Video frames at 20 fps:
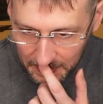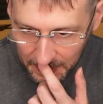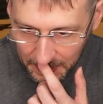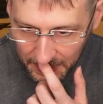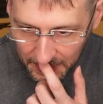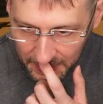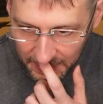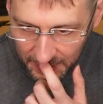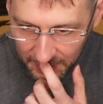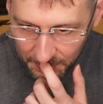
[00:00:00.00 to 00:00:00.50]

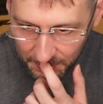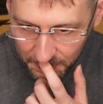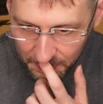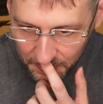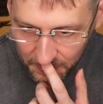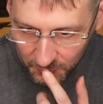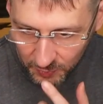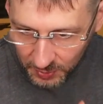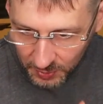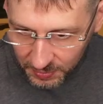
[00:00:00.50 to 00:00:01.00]
and I'll
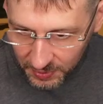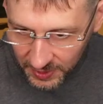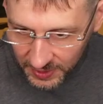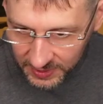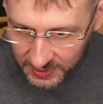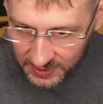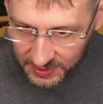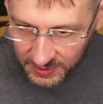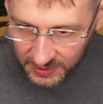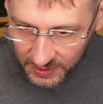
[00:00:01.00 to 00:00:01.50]

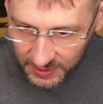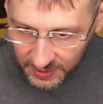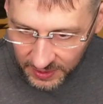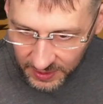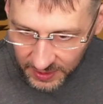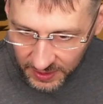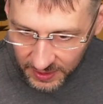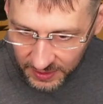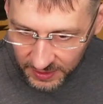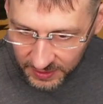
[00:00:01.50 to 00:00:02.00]
replace
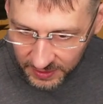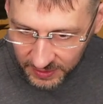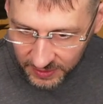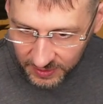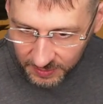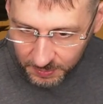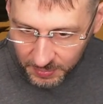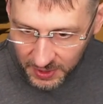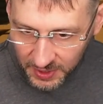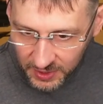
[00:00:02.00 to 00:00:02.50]
the
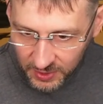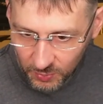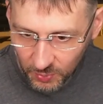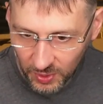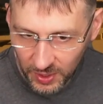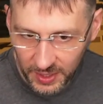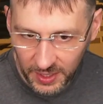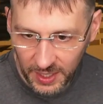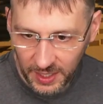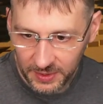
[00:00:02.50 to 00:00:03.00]
pinned
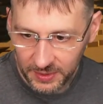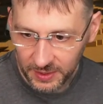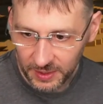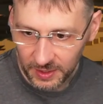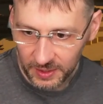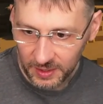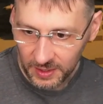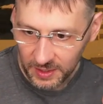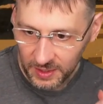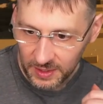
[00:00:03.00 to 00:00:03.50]
one on
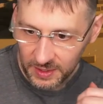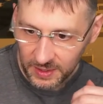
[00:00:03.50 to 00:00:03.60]
there.